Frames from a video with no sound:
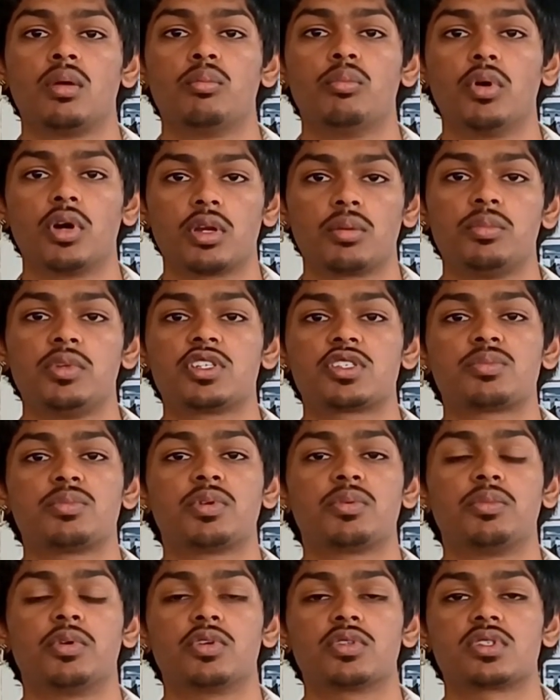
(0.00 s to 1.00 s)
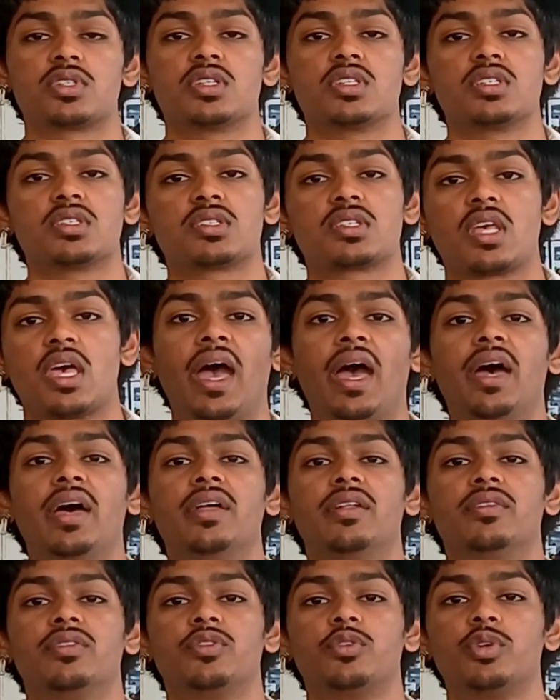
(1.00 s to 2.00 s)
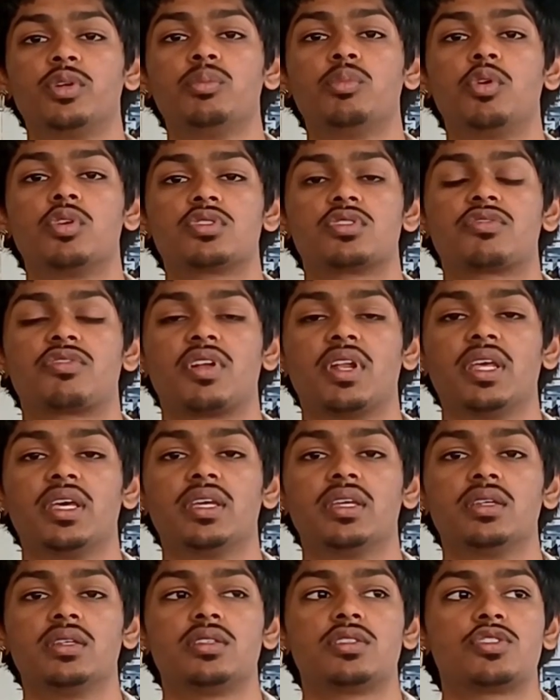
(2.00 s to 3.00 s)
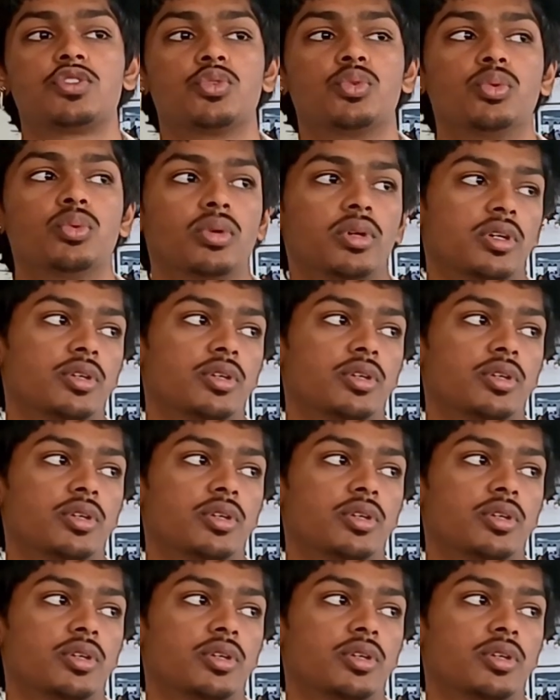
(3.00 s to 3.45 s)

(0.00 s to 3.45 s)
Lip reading: bottomless mimosas and 3 balls of clay to work